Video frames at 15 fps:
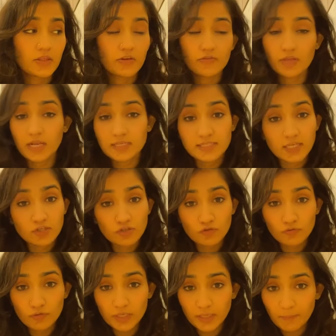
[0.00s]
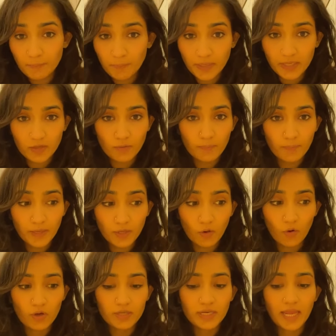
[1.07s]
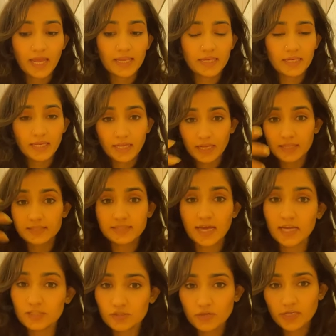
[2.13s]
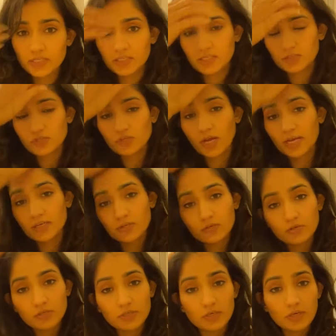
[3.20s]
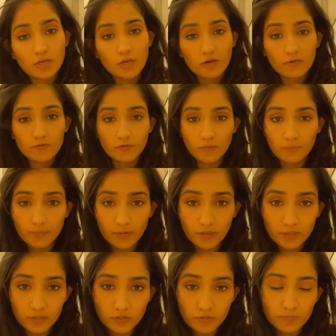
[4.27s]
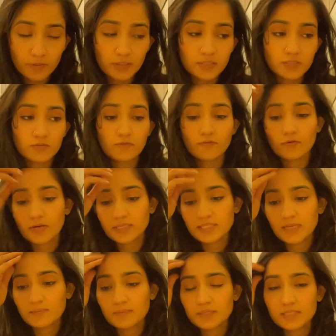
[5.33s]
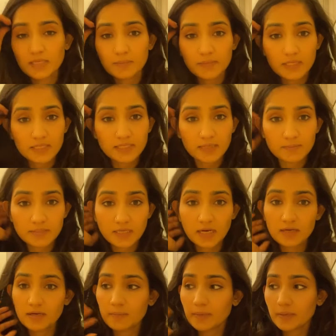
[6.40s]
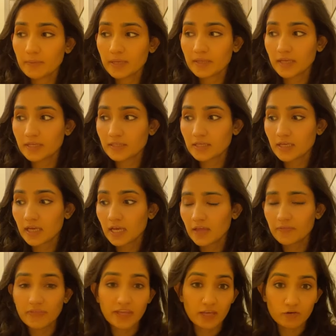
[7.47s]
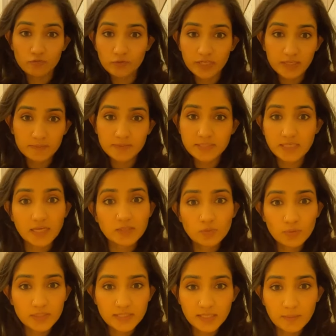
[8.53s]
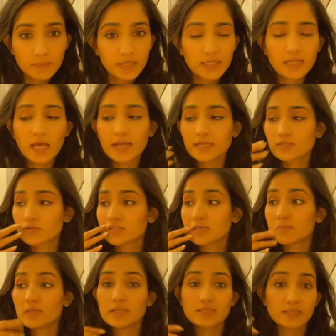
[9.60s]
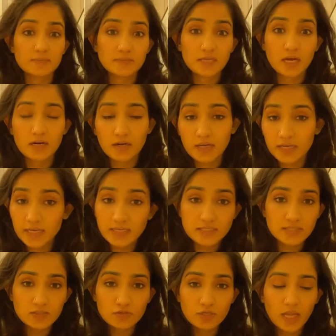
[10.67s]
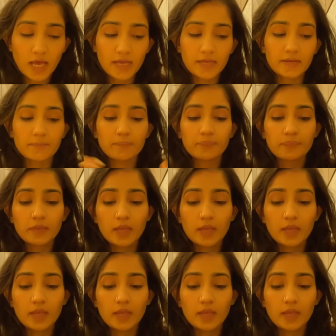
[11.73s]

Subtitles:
they're things that you really pick on and get exaggerated in childhood from birth to birth. So for example, somebody's samskara may be that they get really upset when somebody lies, or somebody's samskara is to lie.